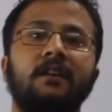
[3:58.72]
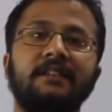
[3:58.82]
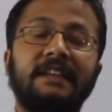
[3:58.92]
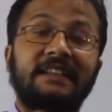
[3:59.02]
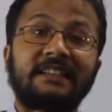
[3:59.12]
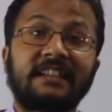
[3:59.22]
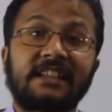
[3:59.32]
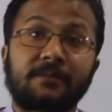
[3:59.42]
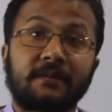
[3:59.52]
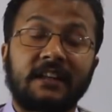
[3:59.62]
or the
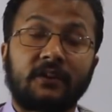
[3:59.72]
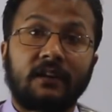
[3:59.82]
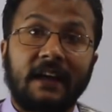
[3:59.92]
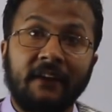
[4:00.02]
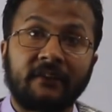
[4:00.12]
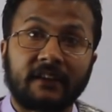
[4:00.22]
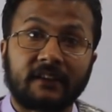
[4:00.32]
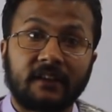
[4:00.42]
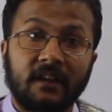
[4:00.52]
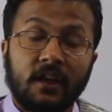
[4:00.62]
internet speed that you are
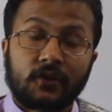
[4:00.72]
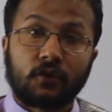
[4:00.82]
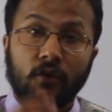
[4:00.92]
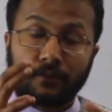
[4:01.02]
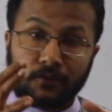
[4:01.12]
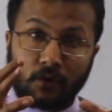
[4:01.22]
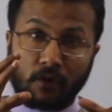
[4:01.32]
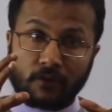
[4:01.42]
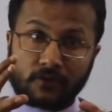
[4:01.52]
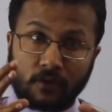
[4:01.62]
having.
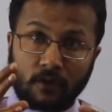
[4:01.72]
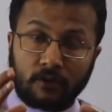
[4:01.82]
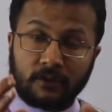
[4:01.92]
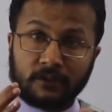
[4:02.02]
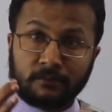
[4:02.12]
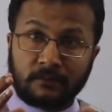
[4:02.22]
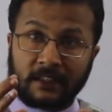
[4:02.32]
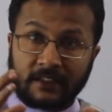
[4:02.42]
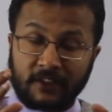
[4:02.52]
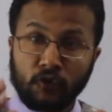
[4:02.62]
So algorithm
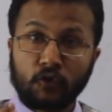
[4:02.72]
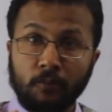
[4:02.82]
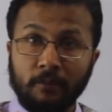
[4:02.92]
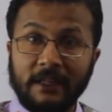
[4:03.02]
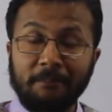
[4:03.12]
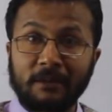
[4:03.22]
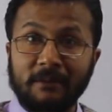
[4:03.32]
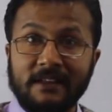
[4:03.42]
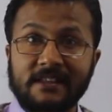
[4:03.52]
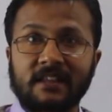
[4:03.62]
like YouTube
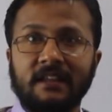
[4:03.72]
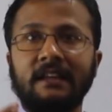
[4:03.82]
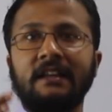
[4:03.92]
implements